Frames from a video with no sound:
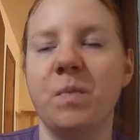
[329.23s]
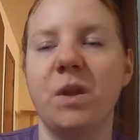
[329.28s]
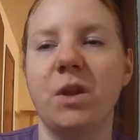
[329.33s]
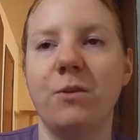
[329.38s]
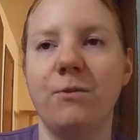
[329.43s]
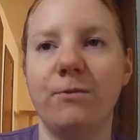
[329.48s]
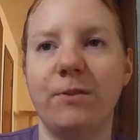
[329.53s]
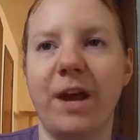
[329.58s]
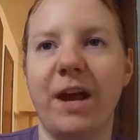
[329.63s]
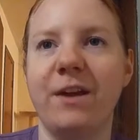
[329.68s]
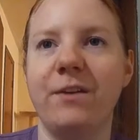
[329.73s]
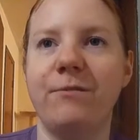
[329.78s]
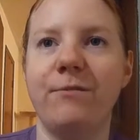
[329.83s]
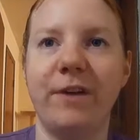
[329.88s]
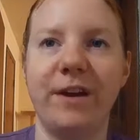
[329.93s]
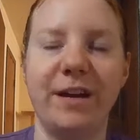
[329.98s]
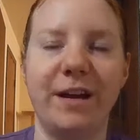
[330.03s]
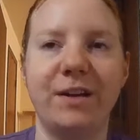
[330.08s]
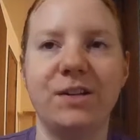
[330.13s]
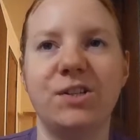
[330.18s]
you kind of
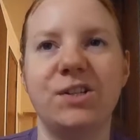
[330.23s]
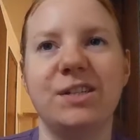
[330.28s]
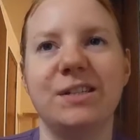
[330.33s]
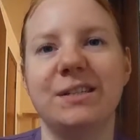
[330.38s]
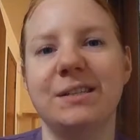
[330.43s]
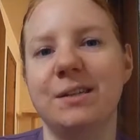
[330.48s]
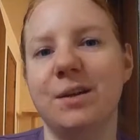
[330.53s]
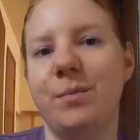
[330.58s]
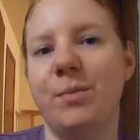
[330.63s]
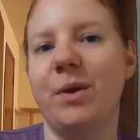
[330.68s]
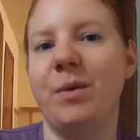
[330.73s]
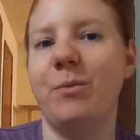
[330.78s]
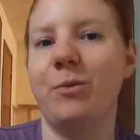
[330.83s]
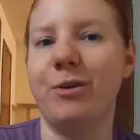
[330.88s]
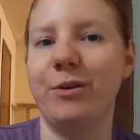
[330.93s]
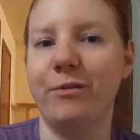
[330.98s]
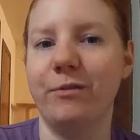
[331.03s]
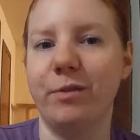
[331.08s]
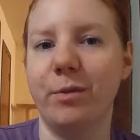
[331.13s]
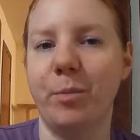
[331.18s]
find out she's a little bit
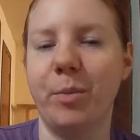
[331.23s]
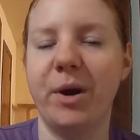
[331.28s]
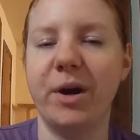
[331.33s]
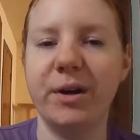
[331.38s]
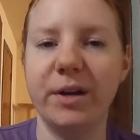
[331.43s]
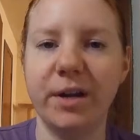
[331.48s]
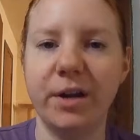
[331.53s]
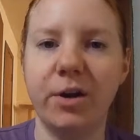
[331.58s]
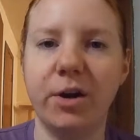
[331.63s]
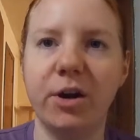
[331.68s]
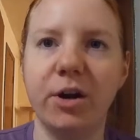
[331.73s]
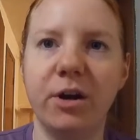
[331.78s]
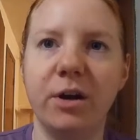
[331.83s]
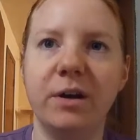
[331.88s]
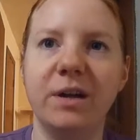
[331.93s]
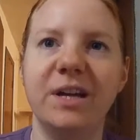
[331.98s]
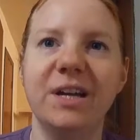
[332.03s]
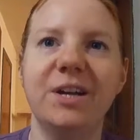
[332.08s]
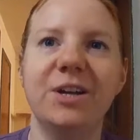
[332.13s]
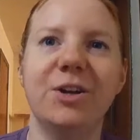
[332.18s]
more of the party
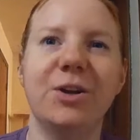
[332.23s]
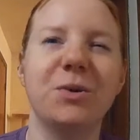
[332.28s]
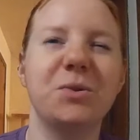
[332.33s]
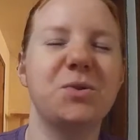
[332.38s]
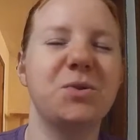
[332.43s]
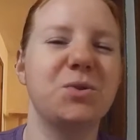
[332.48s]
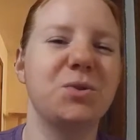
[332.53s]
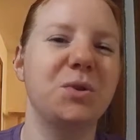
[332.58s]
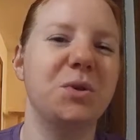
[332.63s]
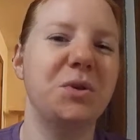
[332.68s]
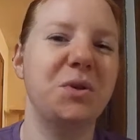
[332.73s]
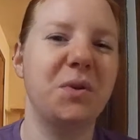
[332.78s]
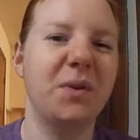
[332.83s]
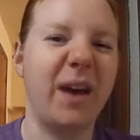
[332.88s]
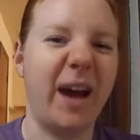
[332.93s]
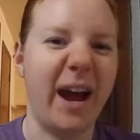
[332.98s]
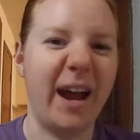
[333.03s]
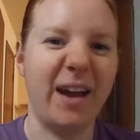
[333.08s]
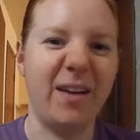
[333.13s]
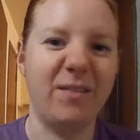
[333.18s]
girl, goes through a new
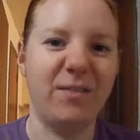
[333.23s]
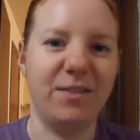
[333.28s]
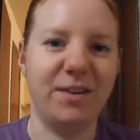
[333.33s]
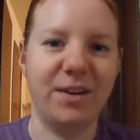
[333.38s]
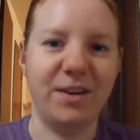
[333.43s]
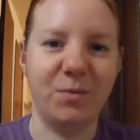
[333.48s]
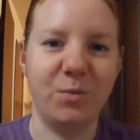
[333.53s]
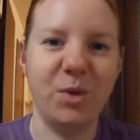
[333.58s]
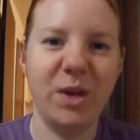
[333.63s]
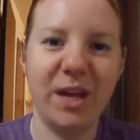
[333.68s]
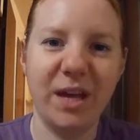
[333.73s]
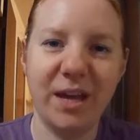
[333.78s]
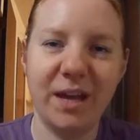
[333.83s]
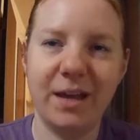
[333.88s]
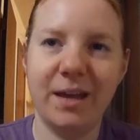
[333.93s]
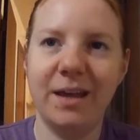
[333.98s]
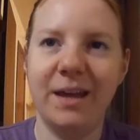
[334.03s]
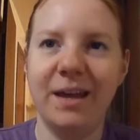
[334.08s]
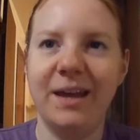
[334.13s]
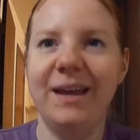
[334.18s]
guy every
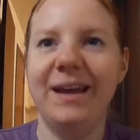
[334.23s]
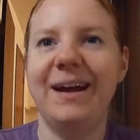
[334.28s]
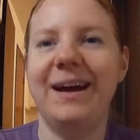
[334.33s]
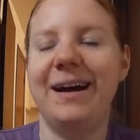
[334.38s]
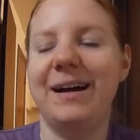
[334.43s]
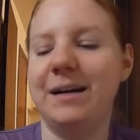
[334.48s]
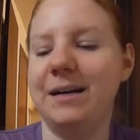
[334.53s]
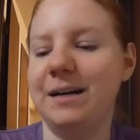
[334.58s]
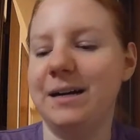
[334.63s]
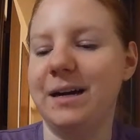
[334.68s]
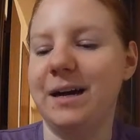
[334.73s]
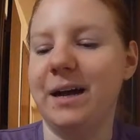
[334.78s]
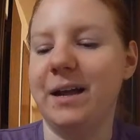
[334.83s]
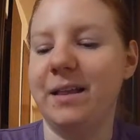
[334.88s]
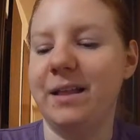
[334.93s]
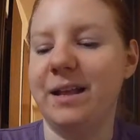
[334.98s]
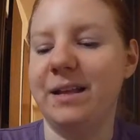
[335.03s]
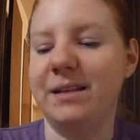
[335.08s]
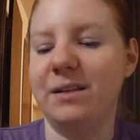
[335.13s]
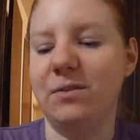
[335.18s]
week. And
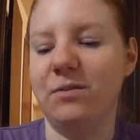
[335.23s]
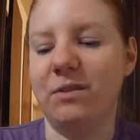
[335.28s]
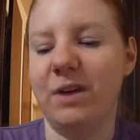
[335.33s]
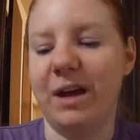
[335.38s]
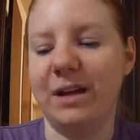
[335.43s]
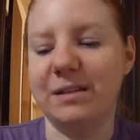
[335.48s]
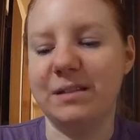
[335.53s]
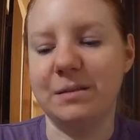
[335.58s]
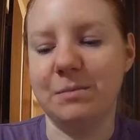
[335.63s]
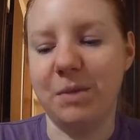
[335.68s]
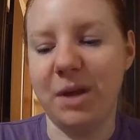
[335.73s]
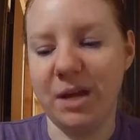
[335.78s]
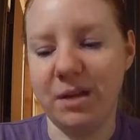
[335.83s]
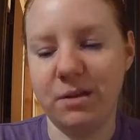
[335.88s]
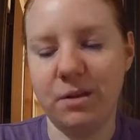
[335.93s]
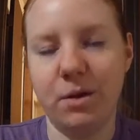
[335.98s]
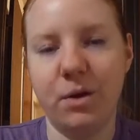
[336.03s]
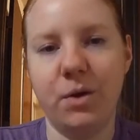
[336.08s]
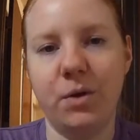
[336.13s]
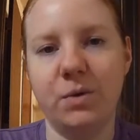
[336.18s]
then you've got
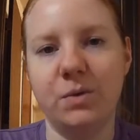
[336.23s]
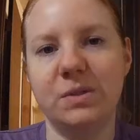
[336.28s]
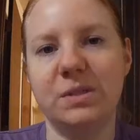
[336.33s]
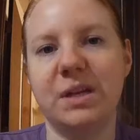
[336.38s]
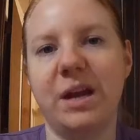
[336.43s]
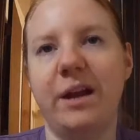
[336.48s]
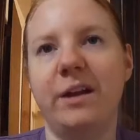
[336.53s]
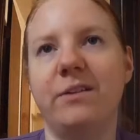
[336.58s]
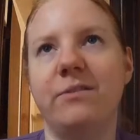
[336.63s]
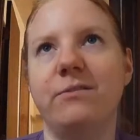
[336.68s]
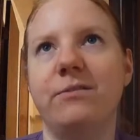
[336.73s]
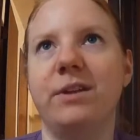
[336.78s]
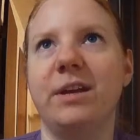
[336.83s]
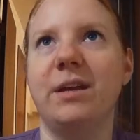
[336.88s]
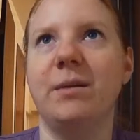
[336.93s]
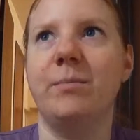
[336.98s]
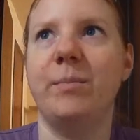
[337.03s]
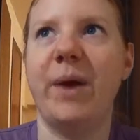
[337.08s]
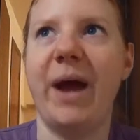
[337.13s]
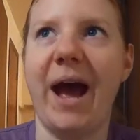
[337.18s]
Samantha, who's kind of
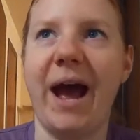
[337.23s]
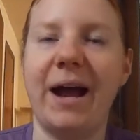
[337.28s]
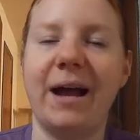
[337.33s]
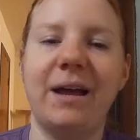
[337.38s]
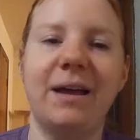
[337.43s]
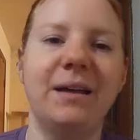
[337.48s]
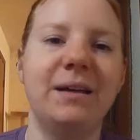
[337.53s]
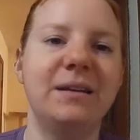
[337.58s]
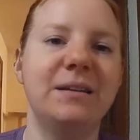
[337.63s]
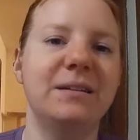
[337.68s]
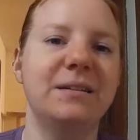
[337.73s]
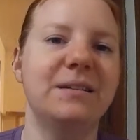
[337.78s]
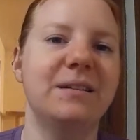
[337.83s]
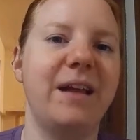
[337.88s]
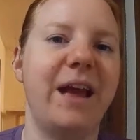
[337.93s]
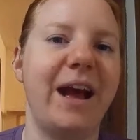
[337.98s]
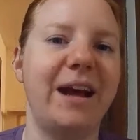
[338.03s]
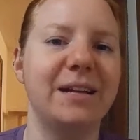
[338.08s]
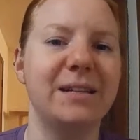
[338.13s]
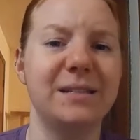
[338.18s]
laid back,
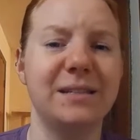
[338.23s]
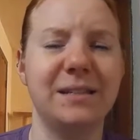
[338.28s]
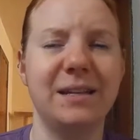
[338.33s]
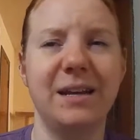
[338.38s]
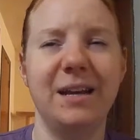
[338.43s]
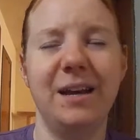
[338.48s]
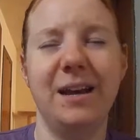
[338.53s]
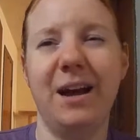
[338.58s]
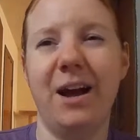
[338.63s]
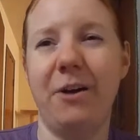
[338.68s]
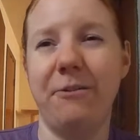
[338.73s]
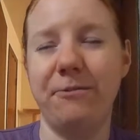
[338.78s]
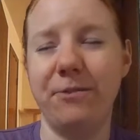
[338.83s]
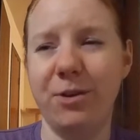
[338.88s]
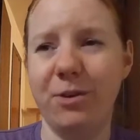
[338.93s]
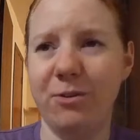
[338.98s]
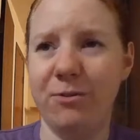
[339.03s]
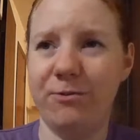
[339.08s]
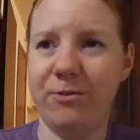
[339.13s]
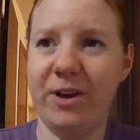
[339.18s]
has a
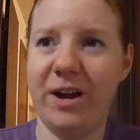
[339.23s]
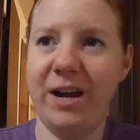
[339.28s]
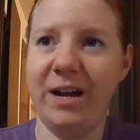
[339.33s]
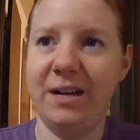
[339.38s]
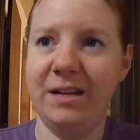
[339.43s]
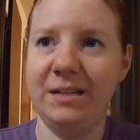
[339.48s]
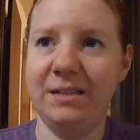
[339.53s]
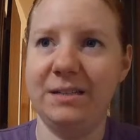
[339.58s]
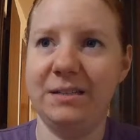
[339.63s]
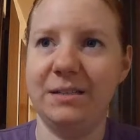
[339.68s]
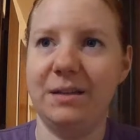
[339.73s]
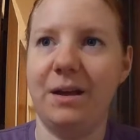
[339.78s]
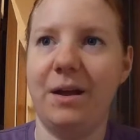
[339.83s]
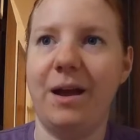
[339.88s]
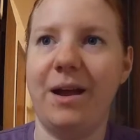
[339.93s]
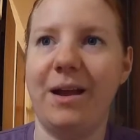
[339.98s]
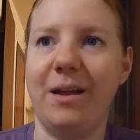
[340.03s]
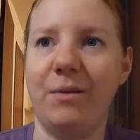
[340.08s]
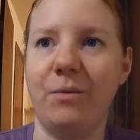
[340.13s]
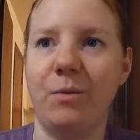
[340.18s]
few friends,
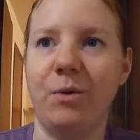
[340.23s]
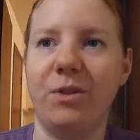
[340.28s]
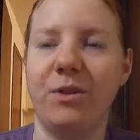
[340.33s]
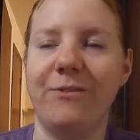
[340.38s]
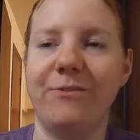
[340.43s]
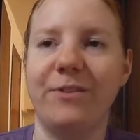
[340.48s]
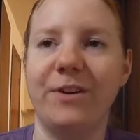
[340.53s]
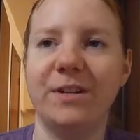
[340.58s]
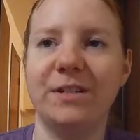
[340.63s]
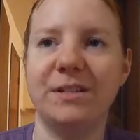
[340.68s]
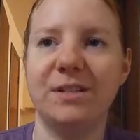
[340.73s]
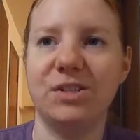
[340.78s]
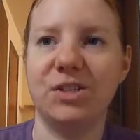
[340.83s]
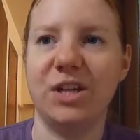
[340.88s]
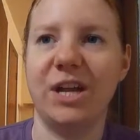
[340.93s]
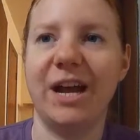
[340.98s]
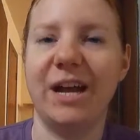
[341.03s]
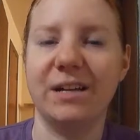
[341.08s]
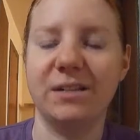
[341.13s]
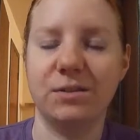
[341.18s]
and with the friends that she
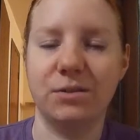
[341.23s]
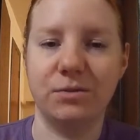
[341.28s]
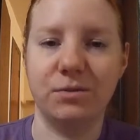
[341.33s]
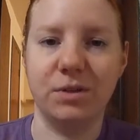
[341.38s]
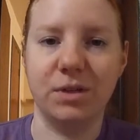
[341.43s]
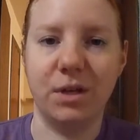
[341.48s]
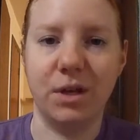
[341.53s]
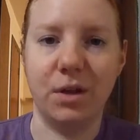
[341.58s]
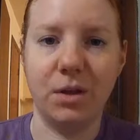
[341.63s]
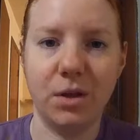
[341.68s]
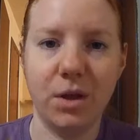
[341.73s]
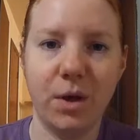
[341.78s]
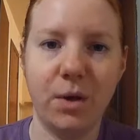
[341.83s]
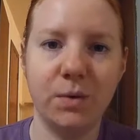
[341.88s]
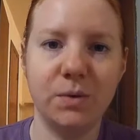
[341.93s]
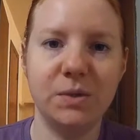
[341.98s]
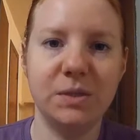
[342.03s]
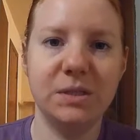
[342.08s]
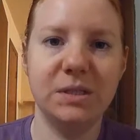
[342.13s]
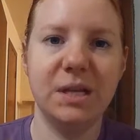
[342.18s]
has are really
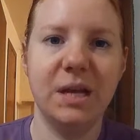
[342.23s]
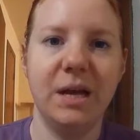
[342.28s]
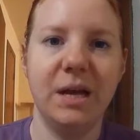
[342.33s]
close,